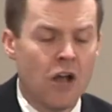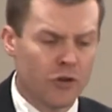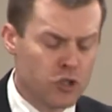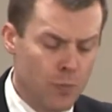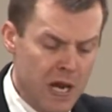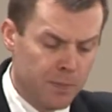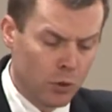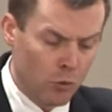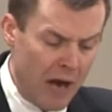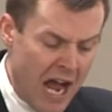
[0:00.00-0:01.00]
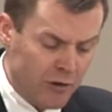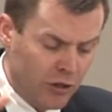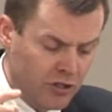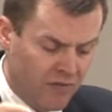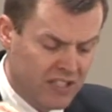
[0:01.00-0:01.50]
There's people around
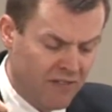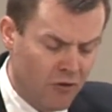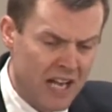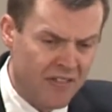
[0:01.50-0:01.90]
us of different